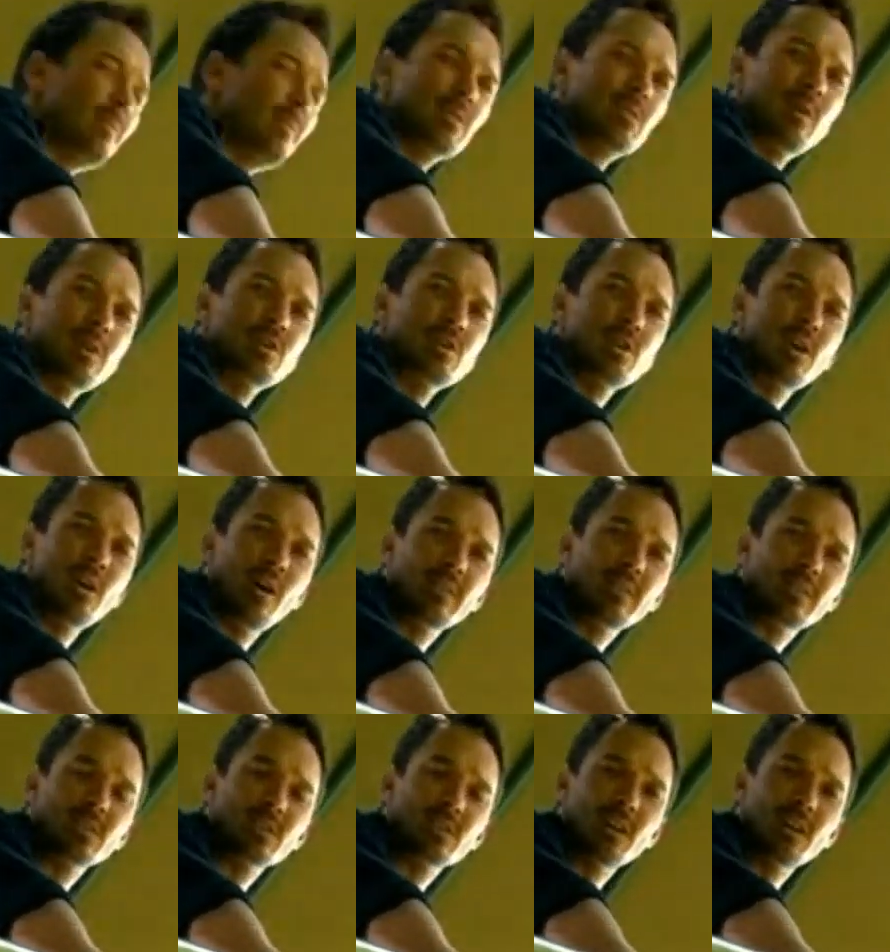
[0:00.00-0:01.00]
I'm not quite sure how
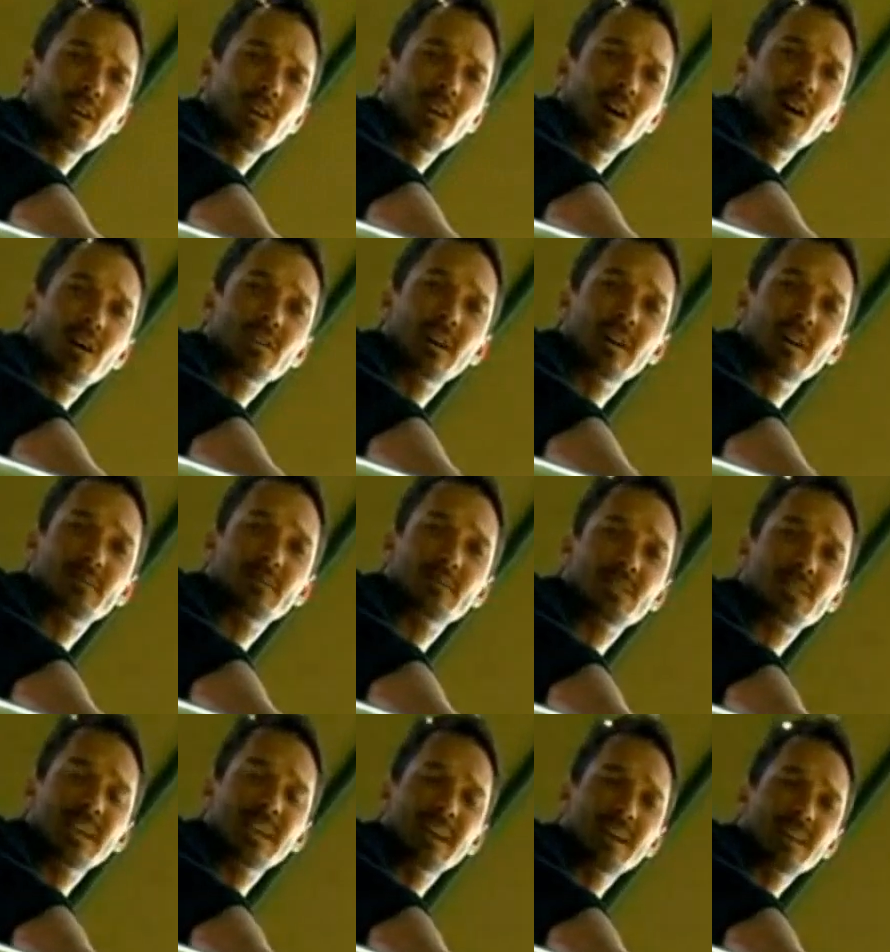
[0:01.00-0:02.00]
long this is going to last. Our
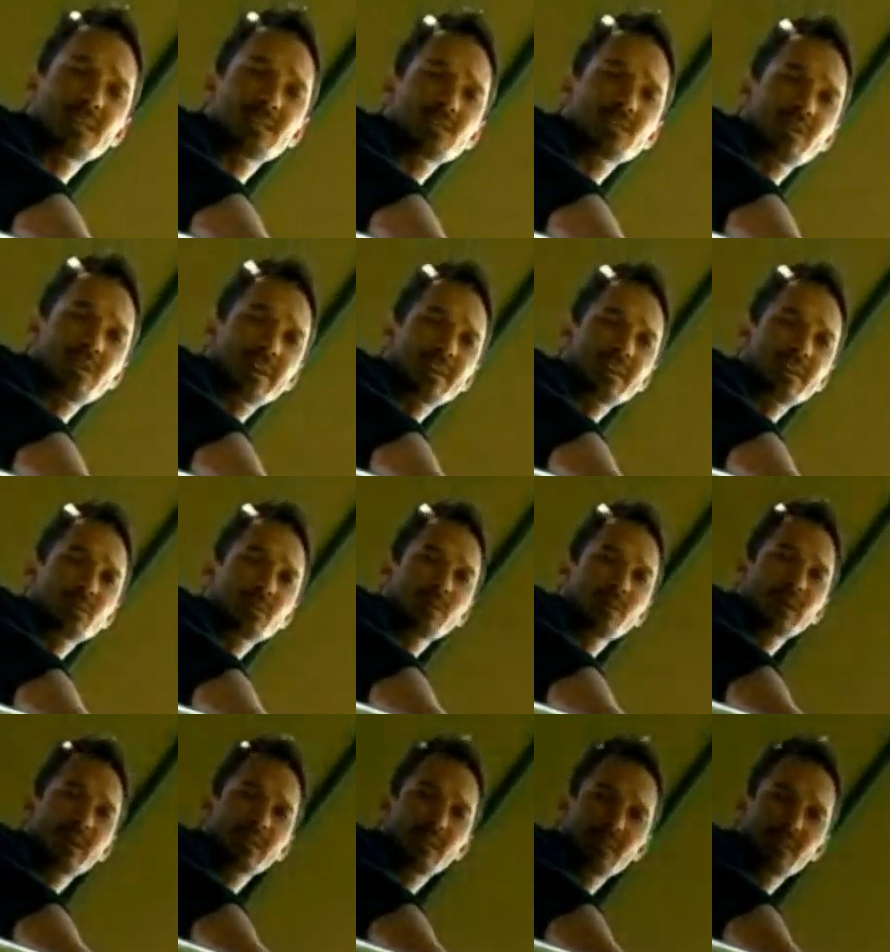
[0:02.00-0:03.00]
second try didn't
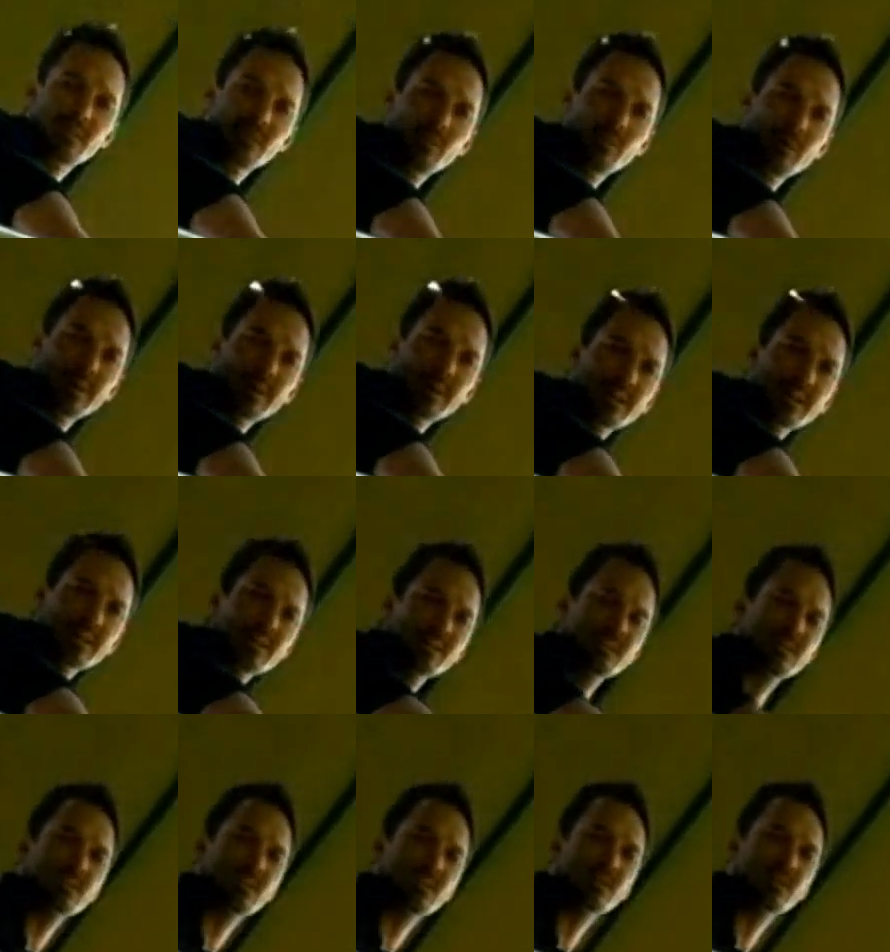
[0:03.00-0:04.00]
work and the third one does.
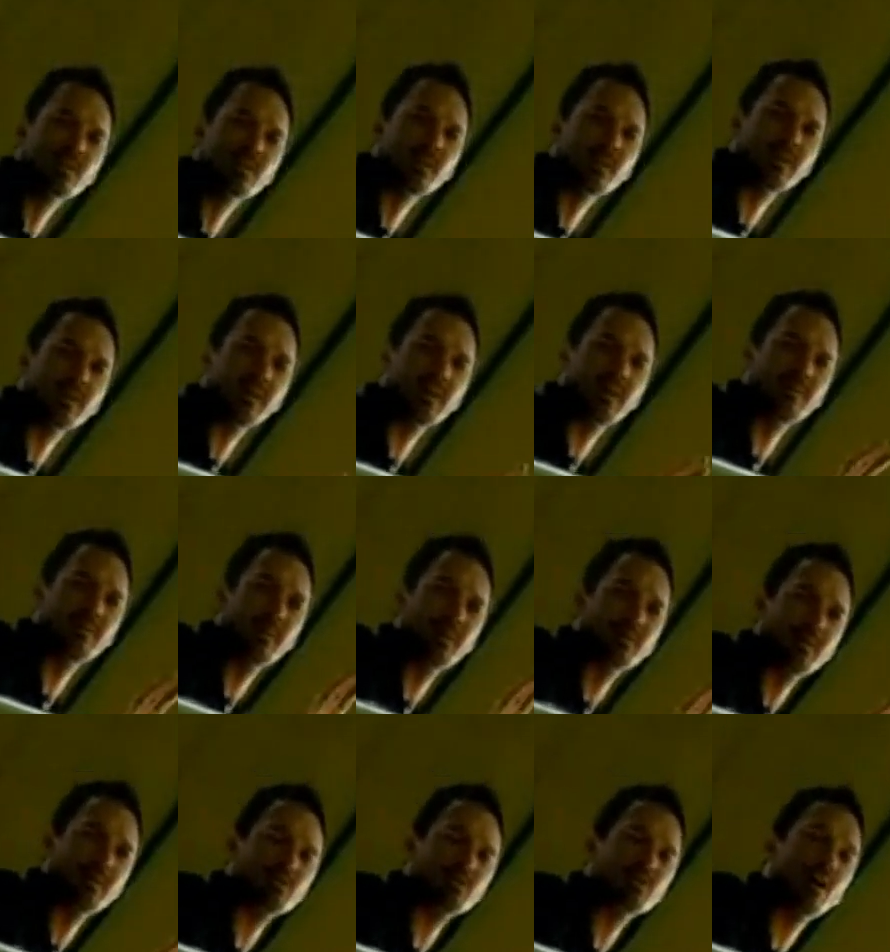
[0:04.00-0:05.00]
So I'm, um,
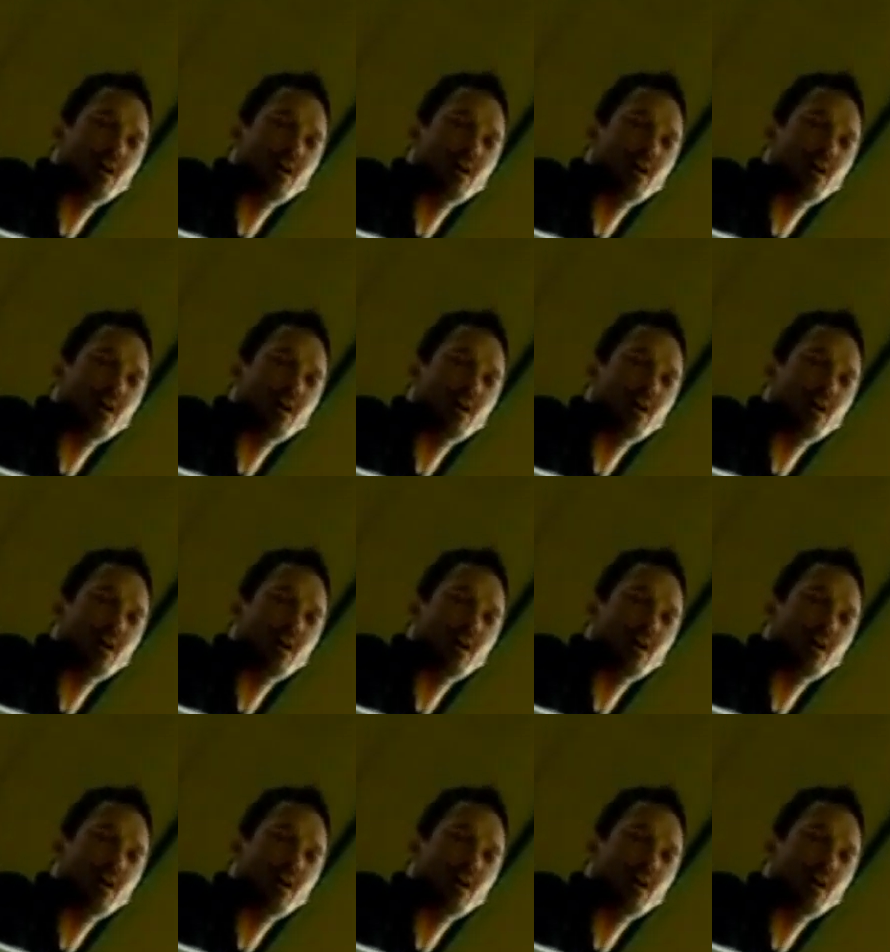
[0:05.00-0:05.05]
I'm